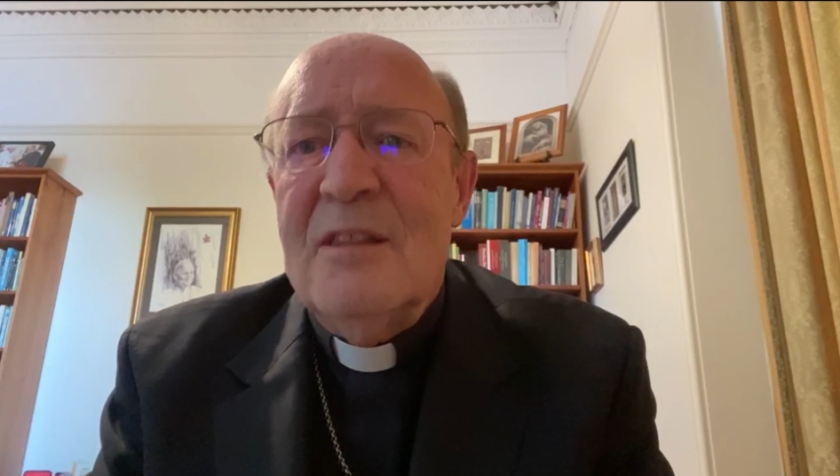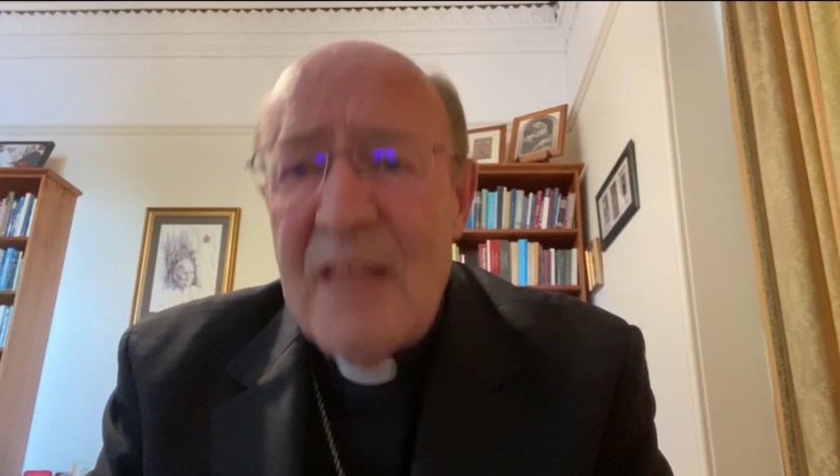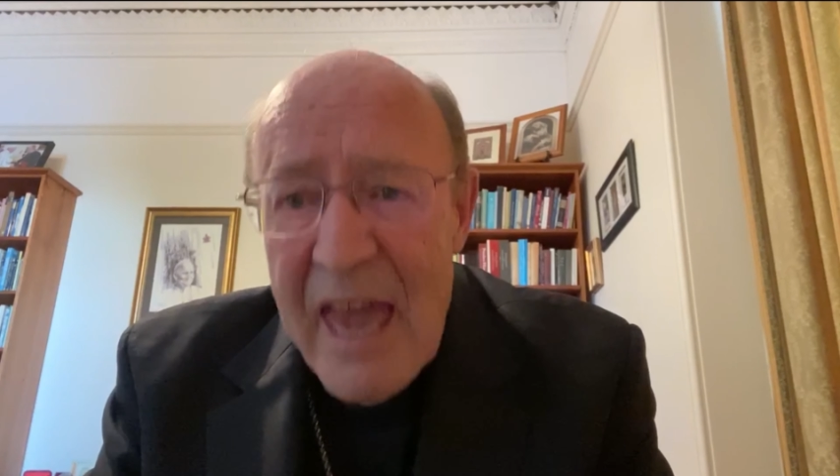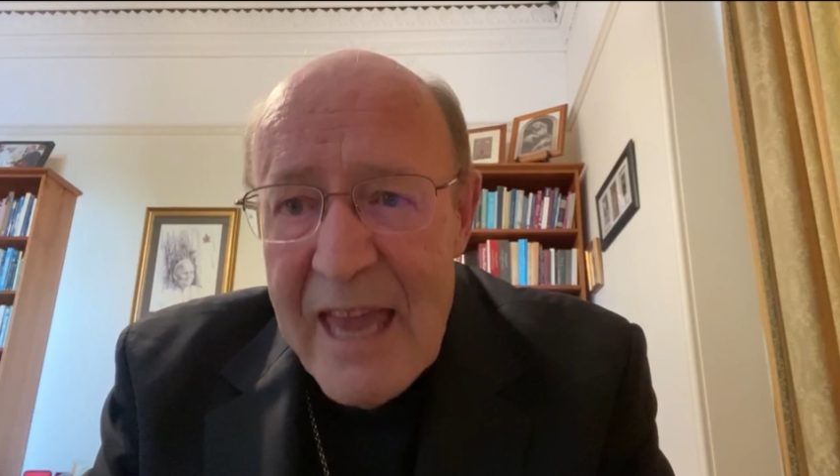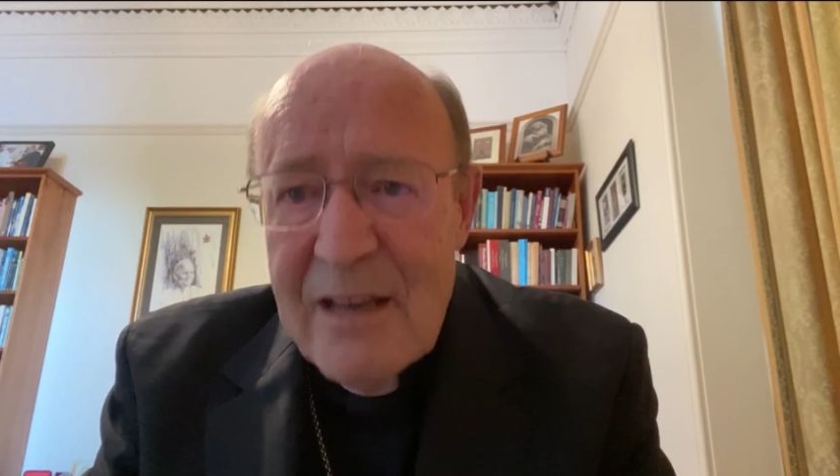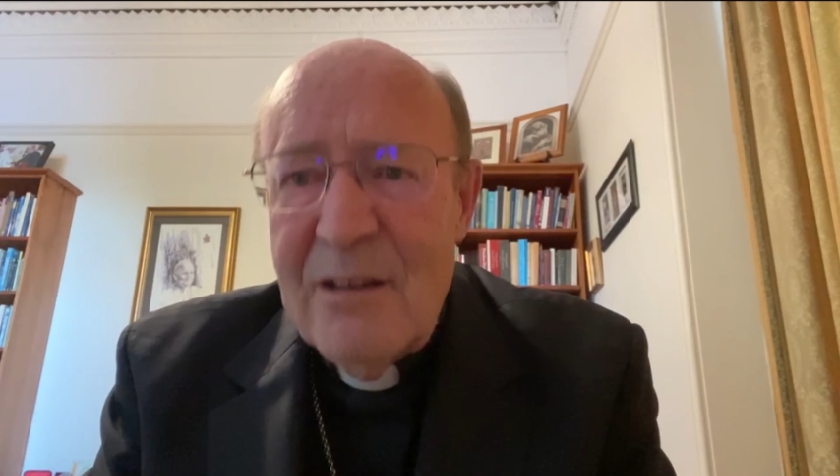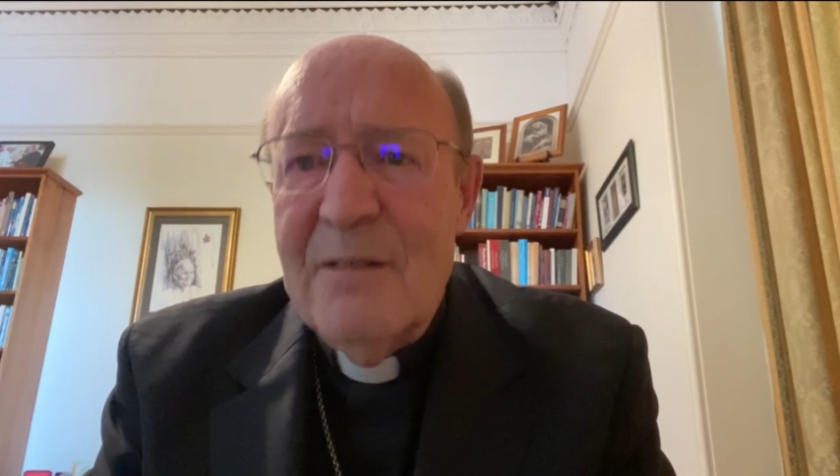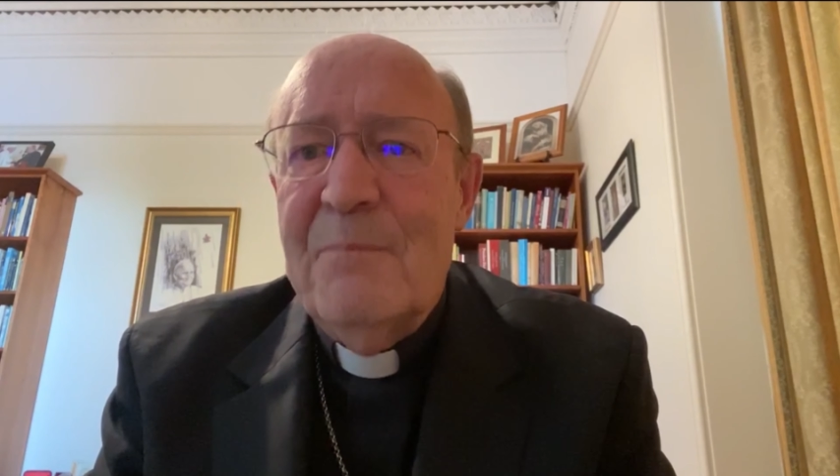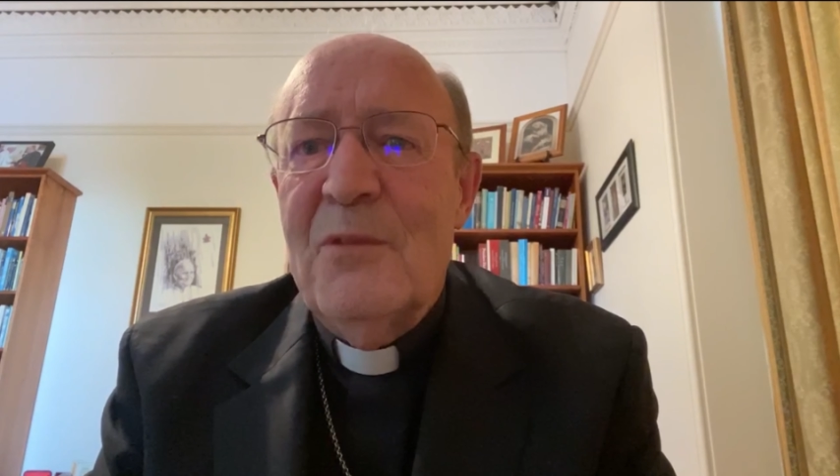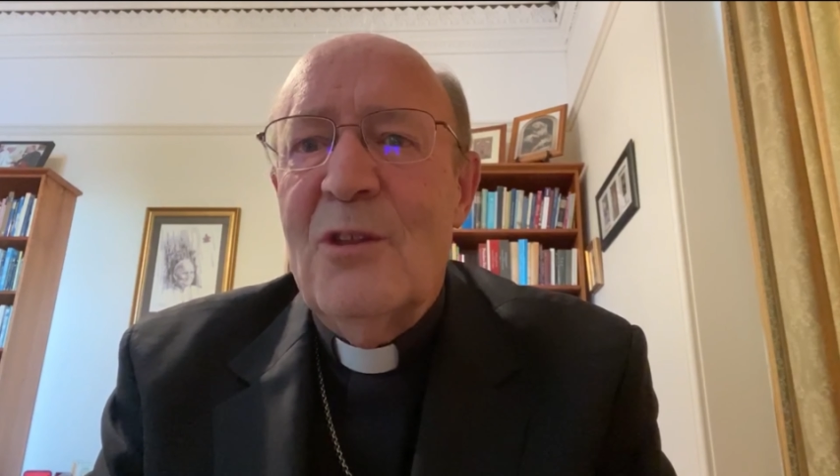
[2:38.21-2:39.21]
Dad,
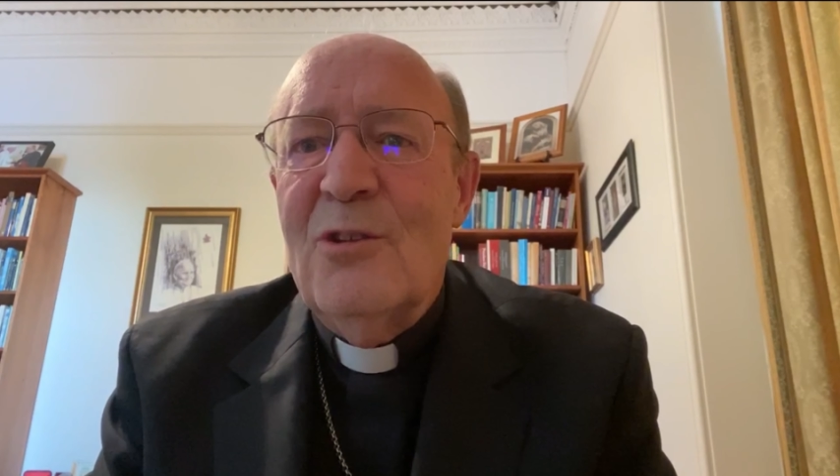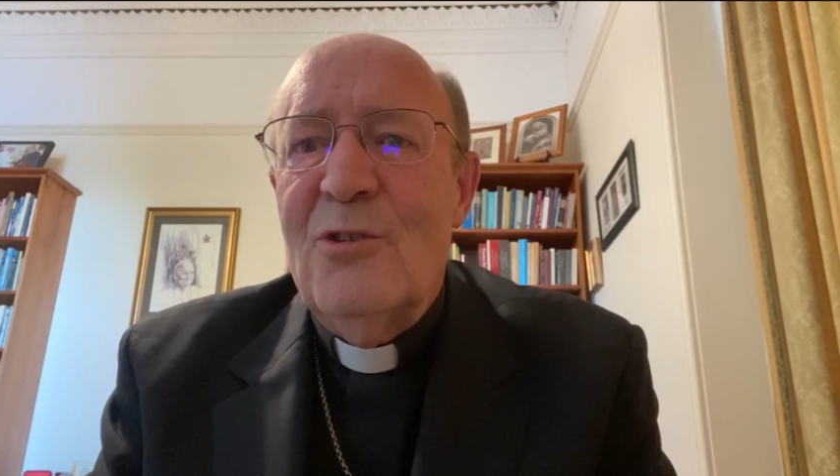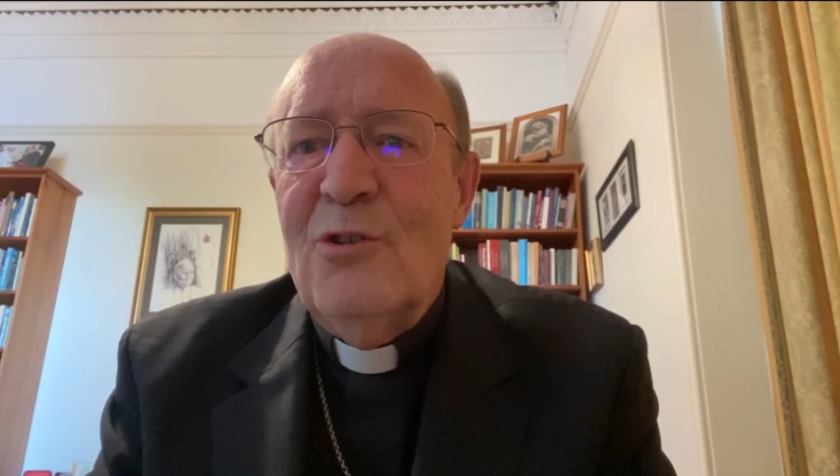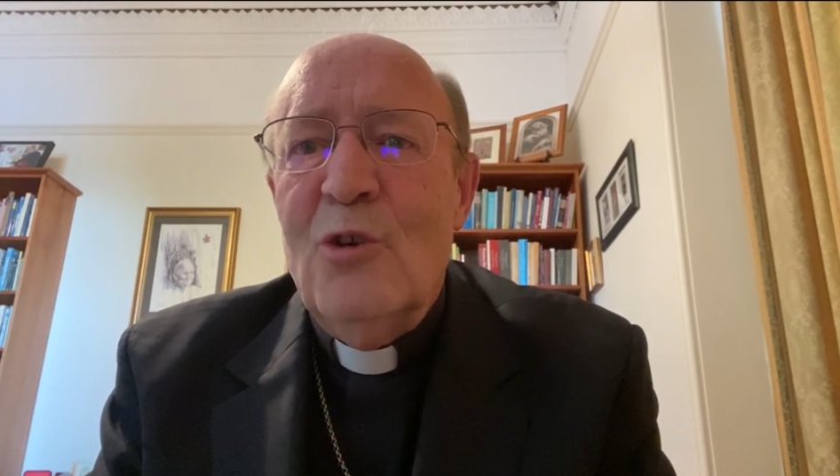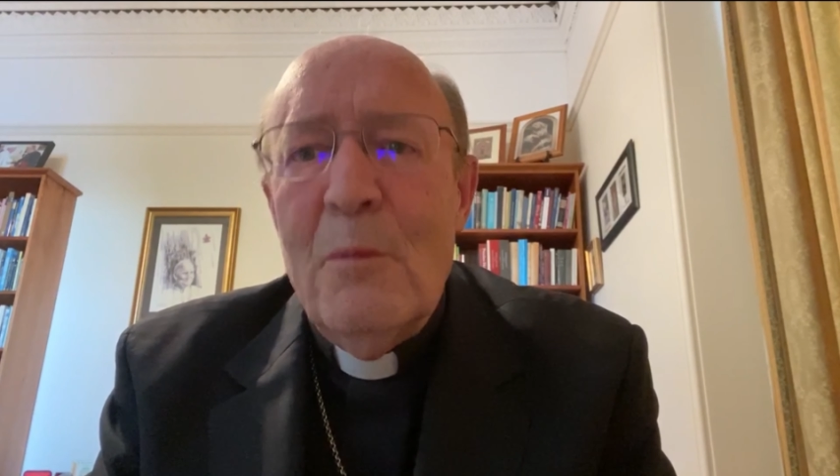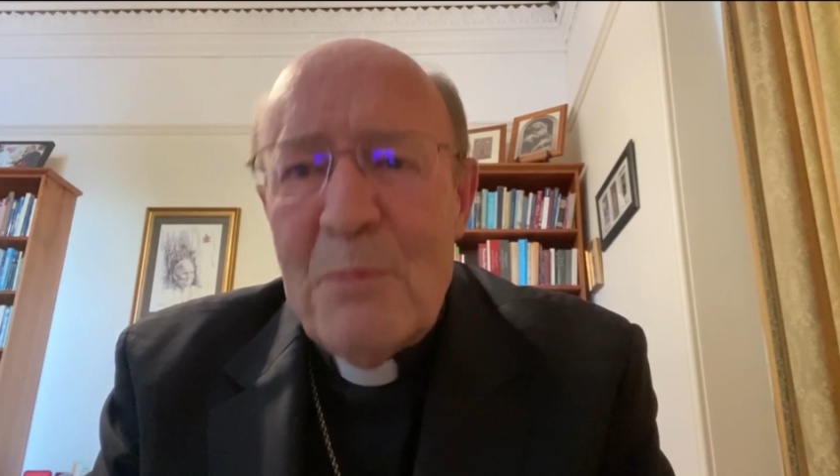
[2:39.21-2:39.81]
your